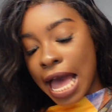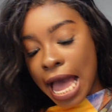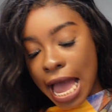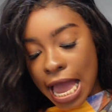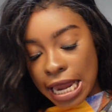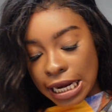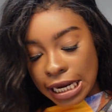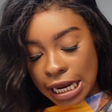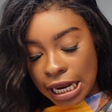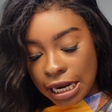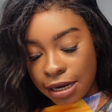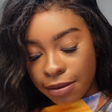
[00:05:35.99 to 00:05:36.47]

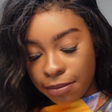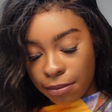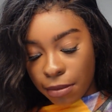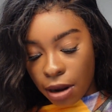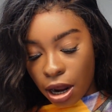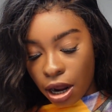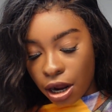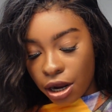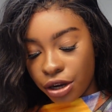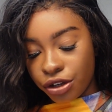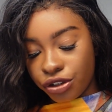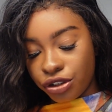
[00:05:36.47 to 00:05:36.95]
And in
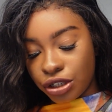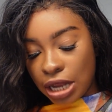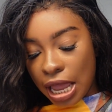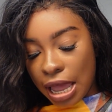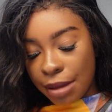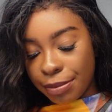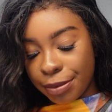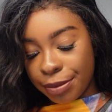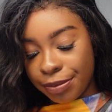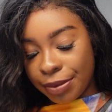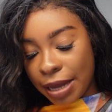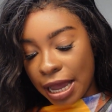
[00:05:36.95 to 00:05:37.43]
Maje,
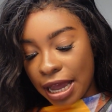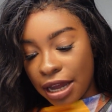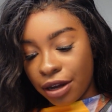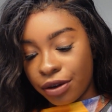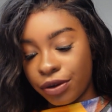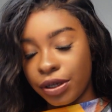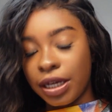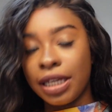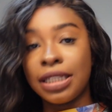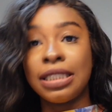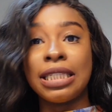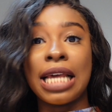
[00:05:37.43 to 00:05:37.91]
I'm
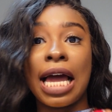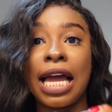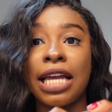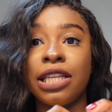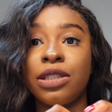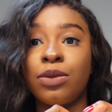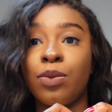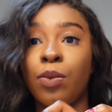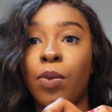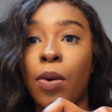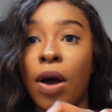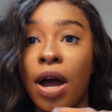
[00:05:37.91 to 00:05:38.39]
about a
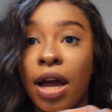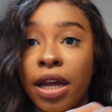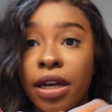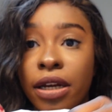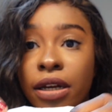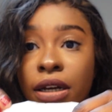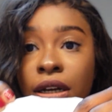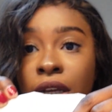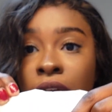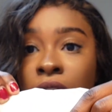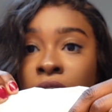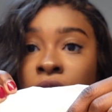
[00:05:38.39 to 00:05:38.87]
size
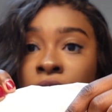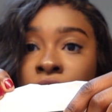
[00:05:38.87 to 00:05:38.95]
1.